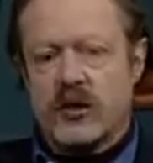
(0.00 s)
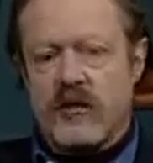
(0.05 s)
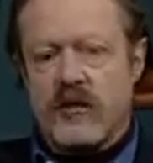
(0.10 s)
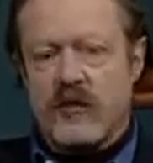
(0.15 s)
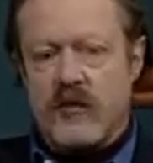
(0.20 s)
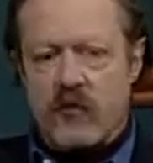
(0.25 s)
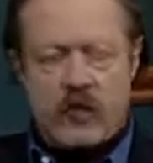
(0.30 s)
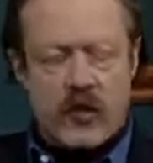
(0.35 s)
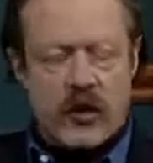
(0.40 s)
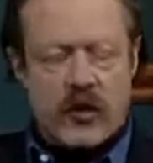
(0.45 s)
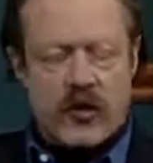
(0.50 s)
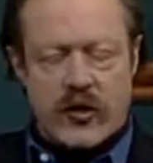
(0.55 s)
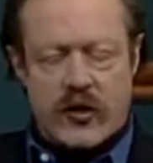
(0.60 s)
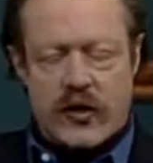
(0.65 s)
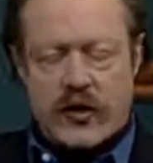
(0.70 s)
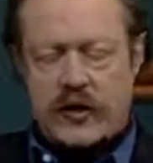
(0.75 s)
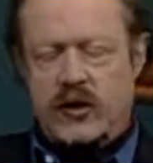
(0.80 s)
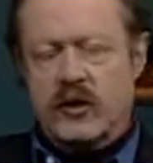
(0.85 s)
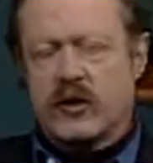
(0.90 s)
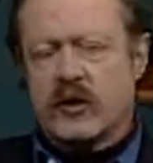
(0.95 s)
For one
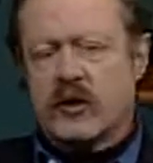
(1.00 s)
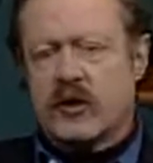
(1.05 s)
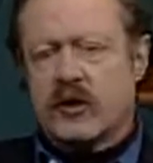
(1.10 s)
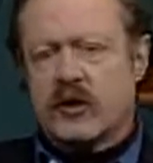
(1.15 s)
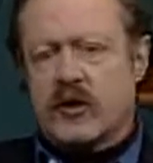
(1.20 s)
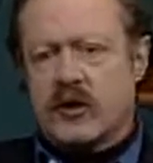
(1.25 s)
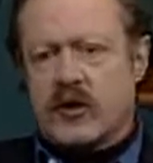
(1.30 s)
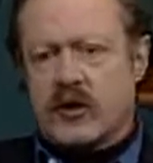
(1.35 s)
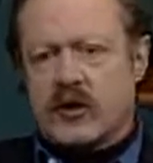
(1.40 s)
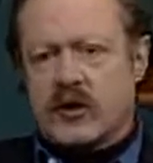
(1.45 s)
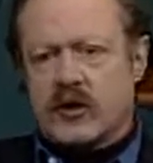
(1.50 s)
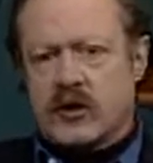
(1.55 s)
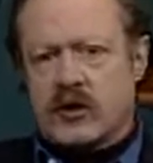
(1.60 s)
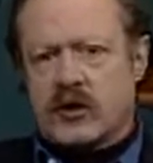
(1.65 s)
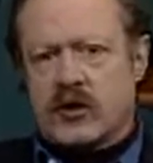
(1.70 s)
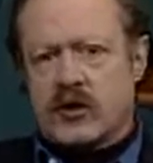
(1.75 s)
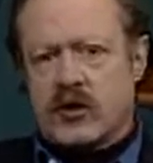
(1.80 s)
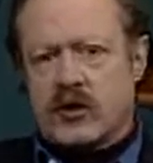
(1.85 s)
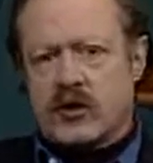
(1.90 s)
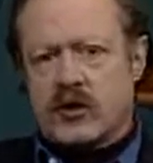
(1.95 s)
thing, just
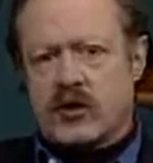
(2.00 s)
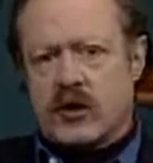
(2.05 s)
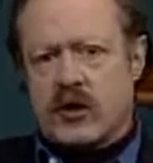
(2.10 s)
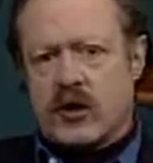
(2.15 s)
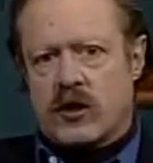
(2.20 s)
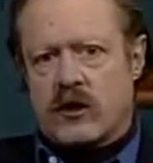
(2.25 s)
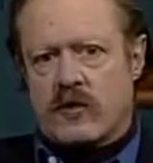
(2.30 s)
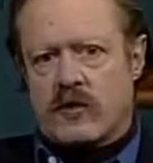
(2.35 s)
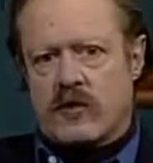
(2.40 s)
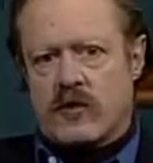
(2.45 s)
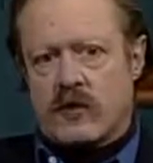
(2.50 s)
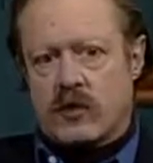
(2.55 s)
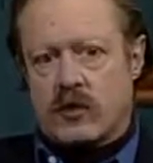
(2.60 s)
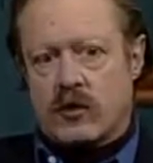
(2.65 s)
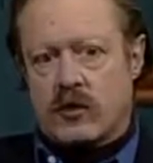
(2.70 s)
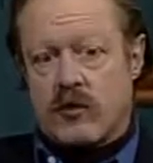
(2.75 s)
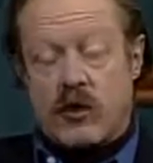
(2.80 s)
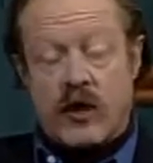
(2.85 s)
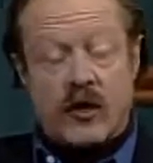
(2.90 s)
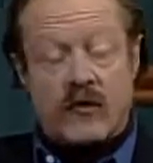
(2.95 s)
the notion of
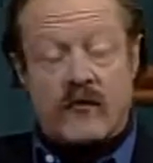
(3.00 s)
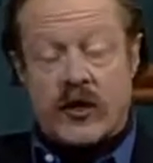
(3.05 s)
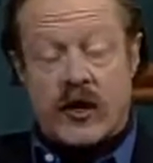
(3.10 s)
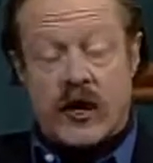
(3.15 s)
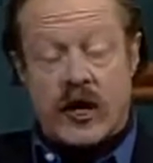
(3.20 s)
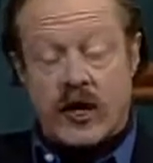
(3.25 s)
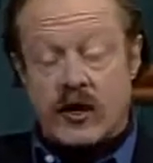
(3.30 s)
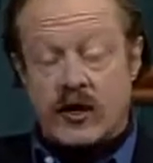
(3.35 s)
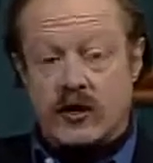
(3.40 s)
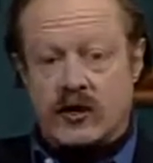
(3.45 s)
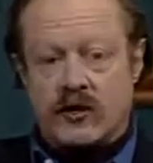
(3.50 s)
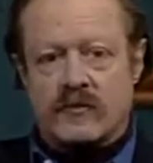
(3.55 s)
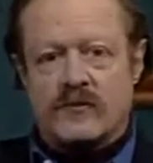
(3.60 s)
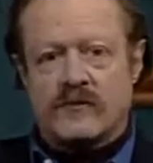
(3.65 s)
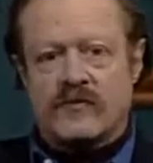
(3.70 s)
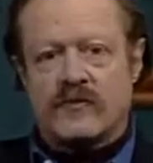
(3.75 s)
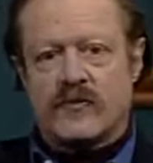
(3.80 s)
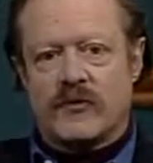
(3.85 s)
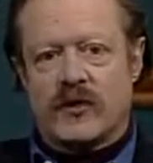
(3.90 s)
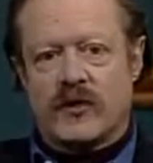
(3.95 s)
quantification
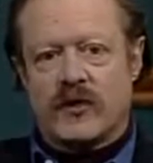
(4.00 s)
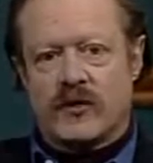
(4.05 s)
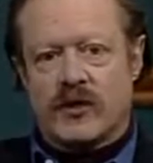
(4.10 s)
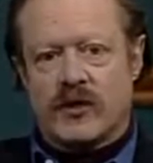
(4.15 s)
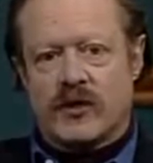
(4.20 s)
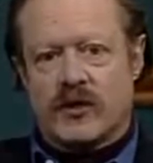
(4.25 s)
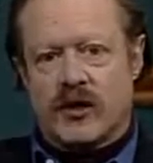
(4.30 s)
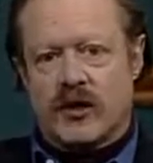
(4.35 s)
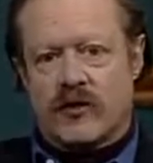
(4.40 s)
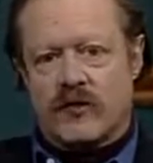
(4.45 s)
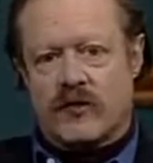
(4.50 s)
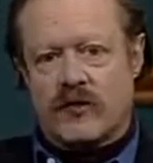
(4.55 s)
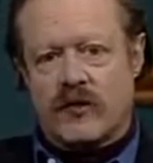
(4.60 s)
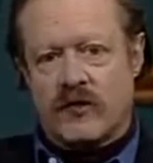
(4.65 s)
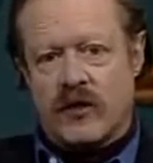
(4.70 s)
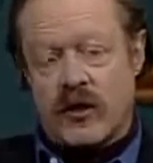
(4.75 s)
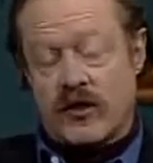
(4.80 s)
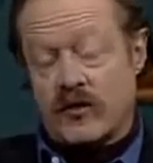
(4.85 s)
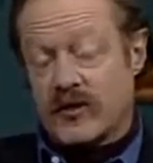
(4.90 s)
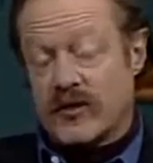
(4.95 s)
is itself
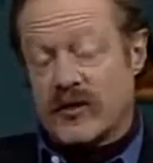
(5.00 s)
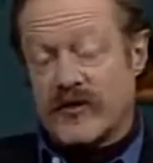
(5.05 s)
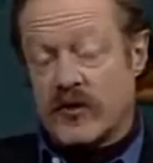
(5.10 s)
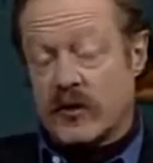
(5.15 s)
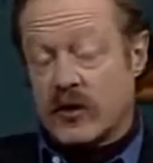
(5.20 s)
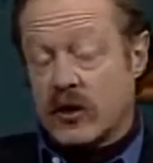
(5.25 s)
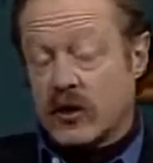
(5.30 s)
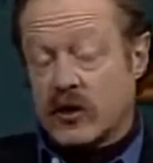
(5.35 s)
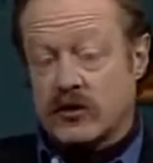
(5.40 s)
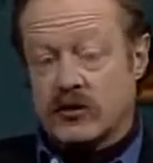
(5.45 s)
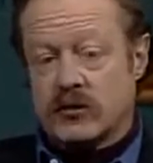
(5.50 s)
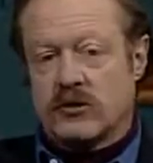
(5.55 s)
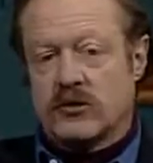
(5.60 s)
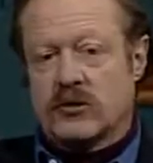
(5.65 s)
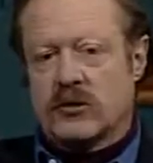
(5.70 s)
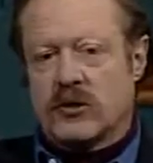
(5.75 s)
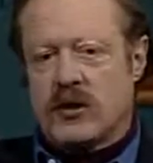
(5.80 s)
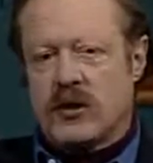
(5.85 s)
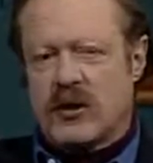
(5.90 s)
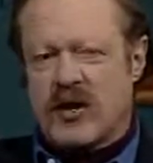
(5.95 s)
rather difficult.
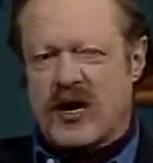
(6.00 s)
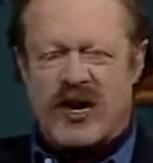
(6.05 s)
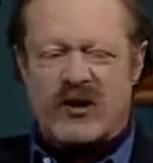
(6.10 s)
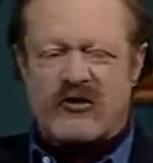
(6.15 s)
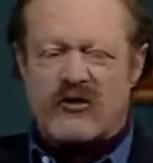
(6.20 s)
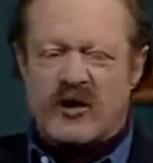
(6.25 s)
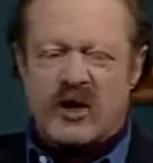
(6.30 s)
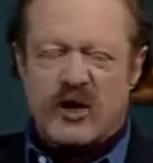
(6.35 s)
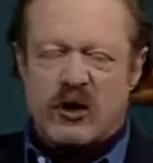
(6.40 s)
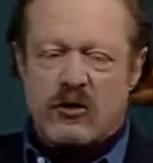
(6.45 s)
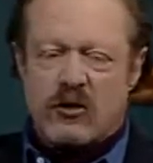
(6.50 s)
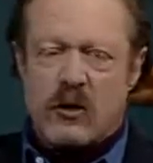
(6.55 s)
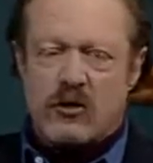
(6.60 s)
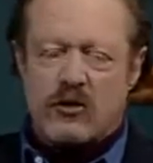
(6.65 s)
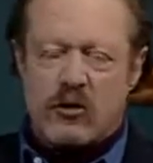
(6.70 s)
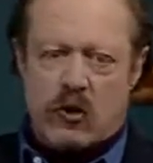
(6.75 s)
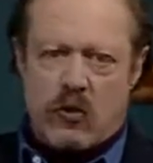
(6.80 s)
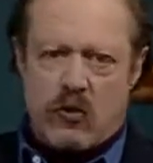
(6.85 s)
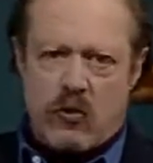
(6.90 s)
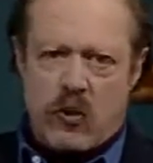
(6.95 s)
How do we know
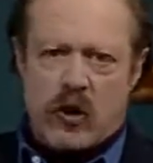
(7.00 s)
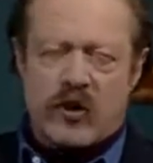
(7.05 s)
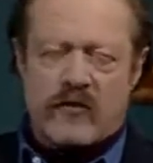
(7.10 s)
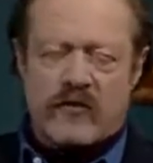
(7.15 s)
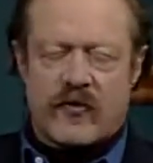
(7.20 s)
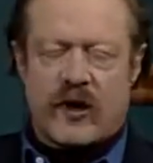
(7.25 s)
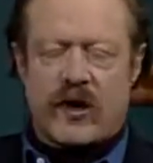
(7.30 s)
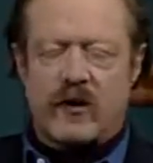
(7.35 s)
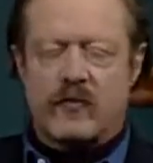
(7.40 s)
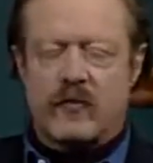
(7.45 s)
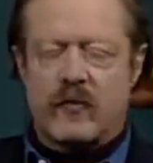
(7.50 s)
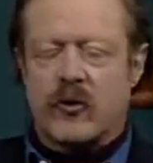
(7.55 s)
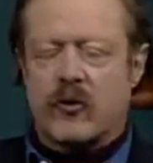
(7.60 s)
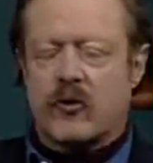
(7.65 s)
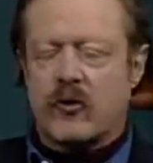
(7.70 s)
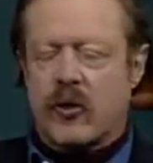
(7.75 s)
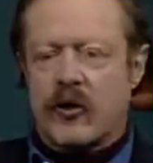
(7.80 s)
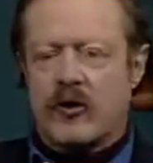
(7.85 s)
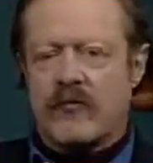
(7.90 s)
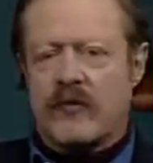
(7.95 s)
what we're quantifying when we
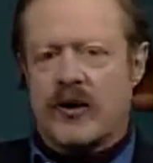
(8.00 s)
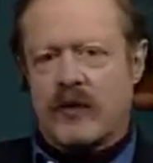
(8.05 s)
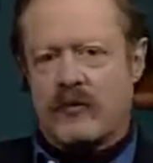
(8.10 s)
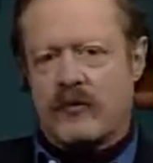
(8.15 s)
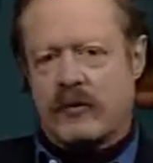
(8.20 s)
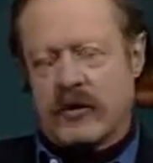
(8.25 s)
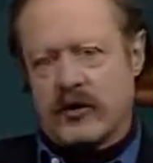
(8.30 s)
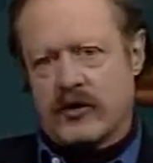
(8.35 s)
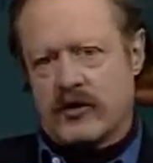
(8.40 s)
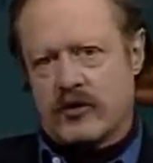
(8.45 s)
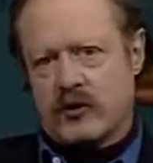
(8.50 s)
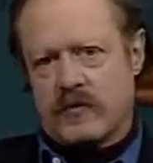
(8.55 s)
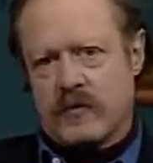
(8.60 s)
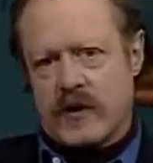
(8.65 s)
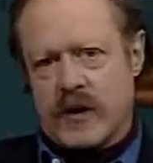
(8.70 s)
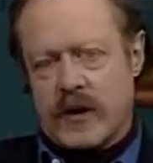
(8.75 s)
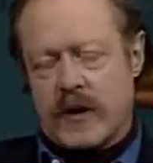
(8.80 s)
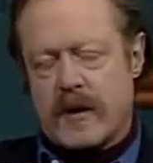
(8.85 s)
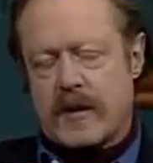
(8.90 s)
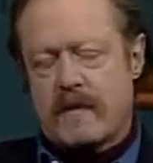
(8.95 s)
quantify pleasure and
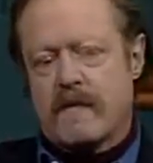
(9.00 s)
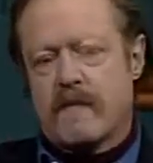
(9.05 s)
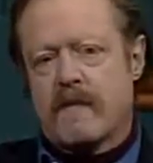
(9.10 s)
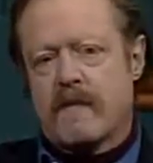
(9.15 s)
pain?